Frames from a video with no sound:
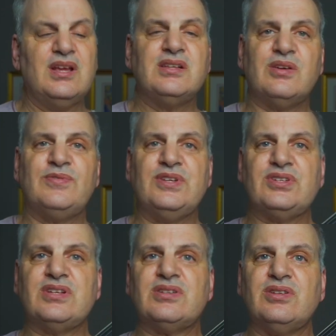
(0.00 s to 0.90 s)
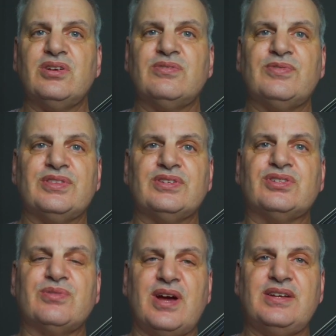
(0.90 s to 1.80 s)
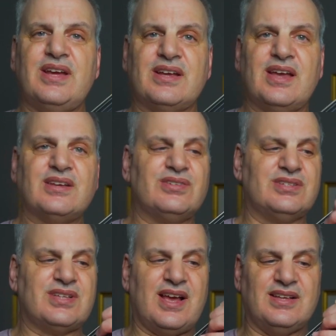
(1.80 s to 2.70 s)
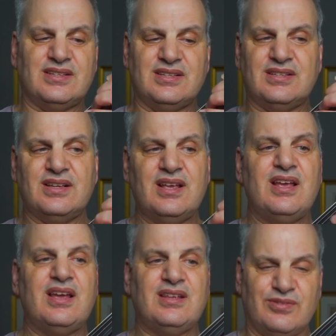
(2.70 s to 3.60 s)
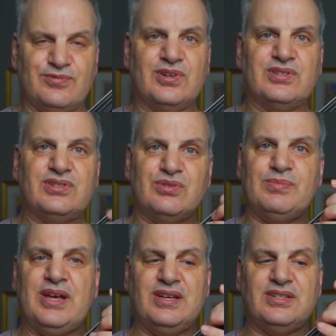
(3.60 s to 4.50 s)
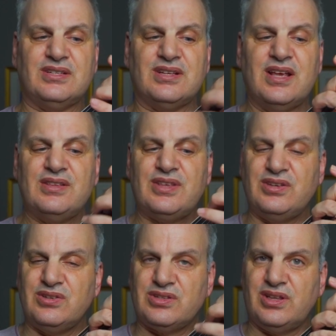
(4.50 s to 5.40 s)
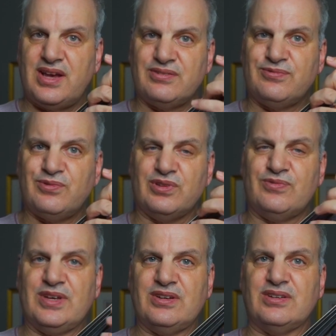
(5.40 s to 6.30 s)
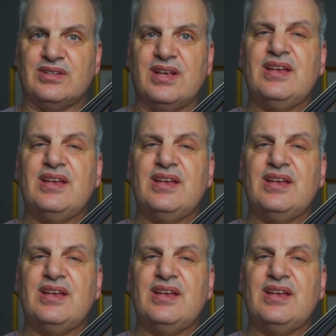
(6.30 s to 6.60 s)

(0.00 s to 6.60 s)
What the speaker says: So if you just look for the Schradieck exercises in the first 2 pages that use a lot of 4th fingers,